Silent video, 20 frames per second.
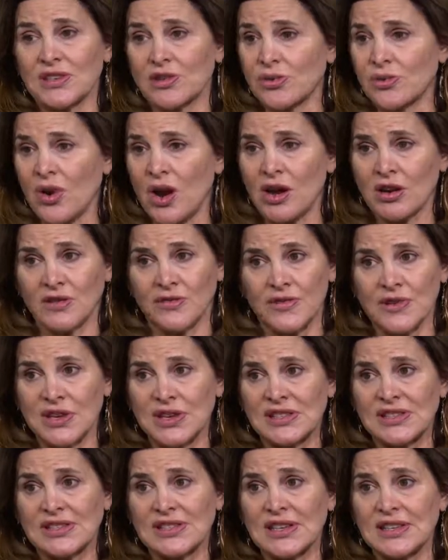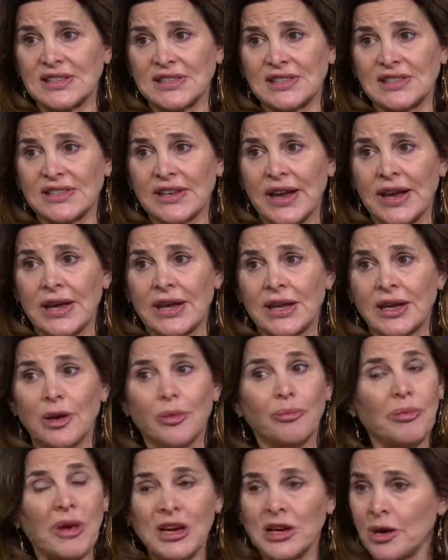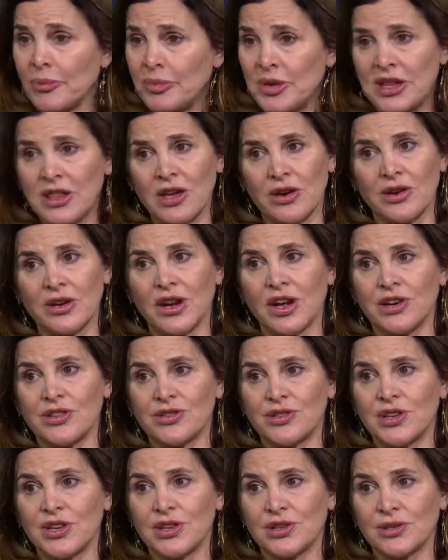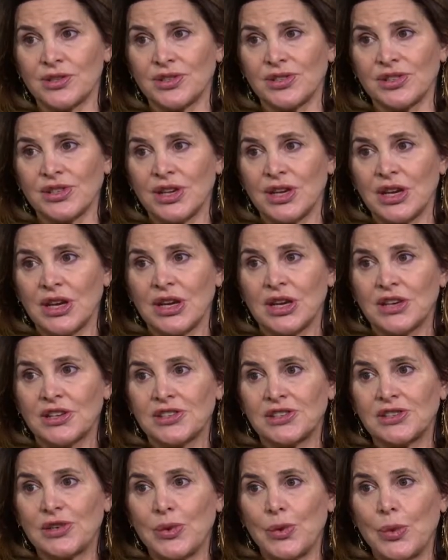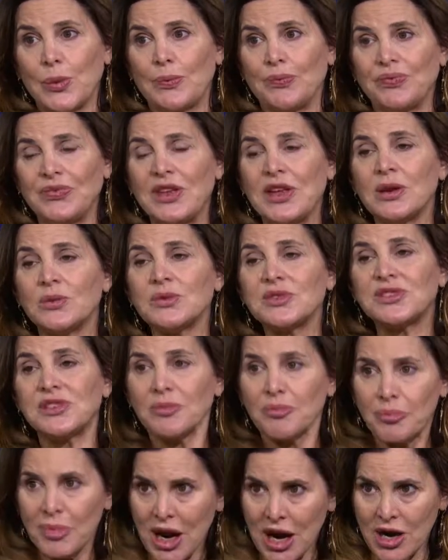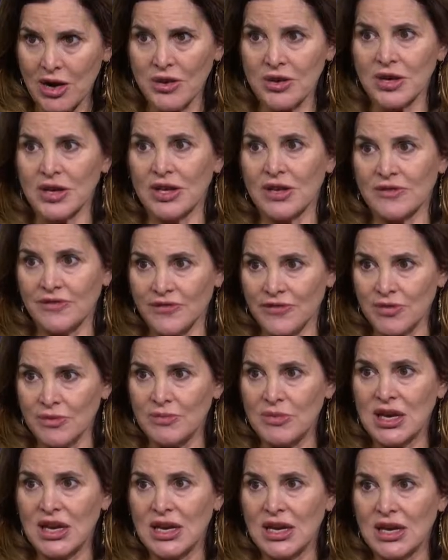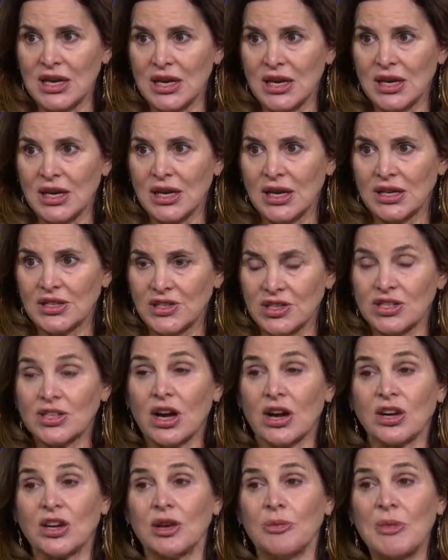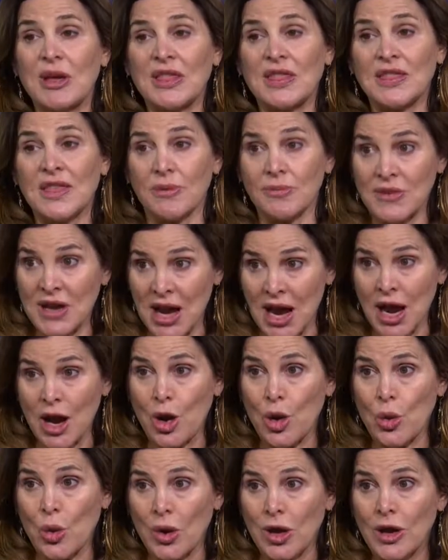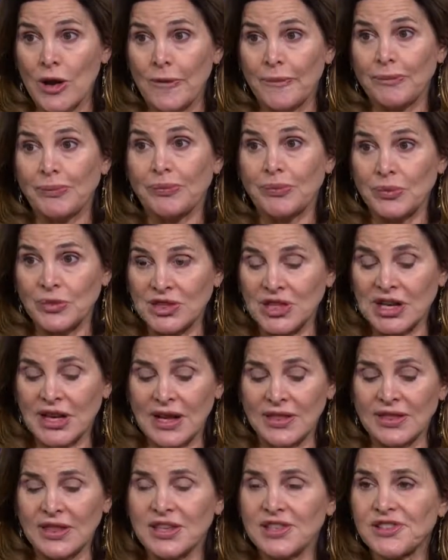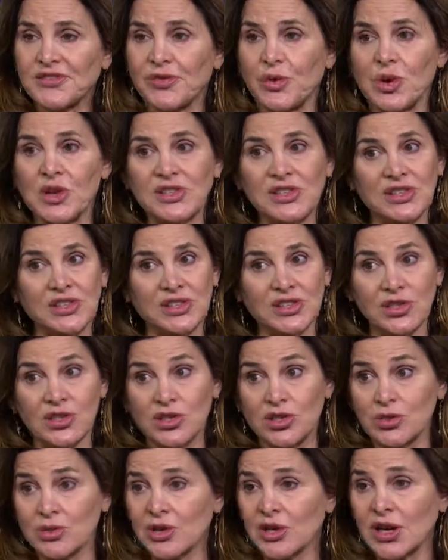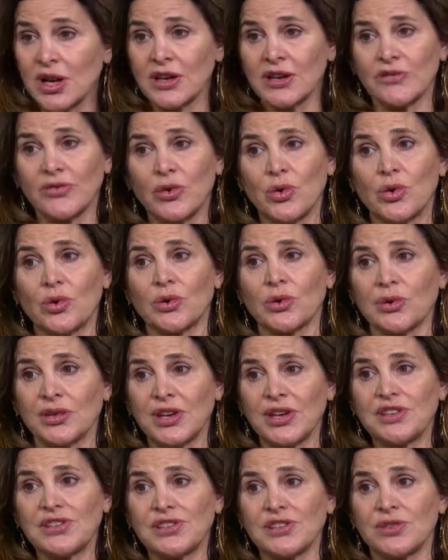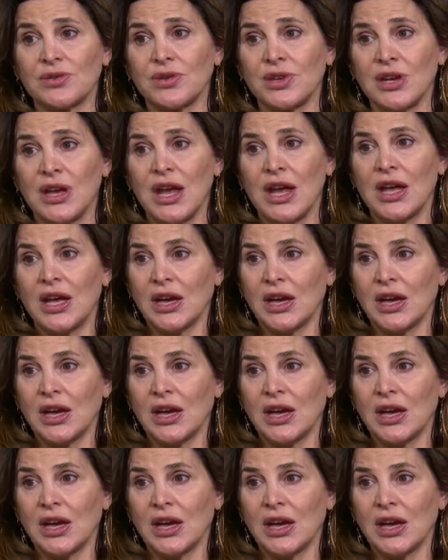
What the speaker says: in Iraq, for instance, might not be there in 100 years. So it was imperative for me to document them now, to get these voices, to do a kind of oral history